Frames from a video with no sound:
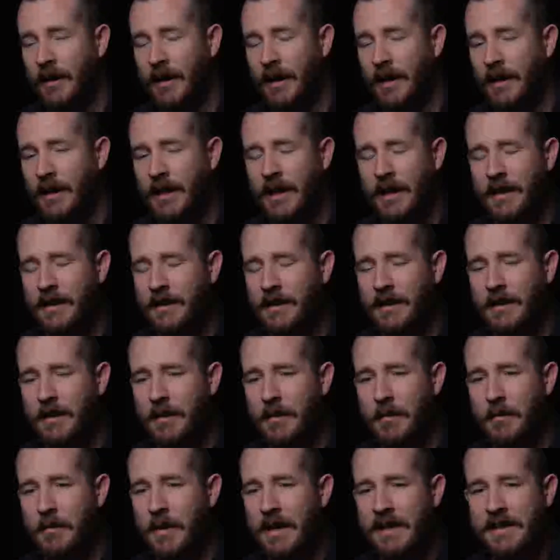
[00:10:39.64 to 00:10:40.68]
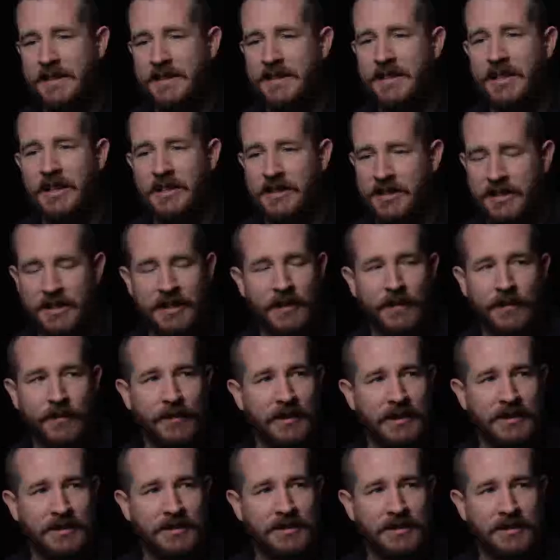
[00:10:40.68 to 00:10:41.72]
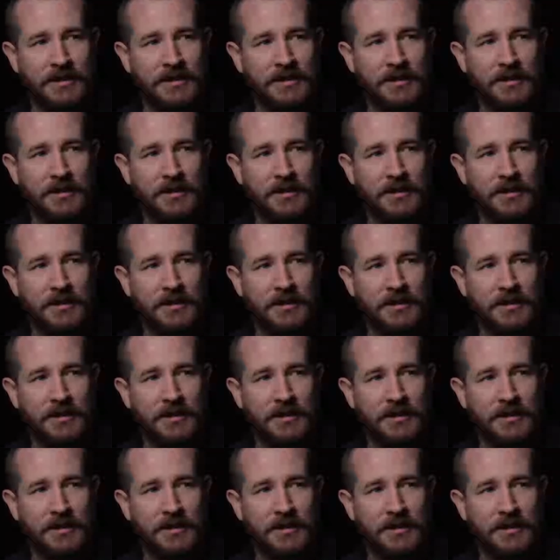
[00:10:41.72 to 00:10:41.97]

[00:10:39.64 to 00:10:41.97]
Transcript: And that made such a difference.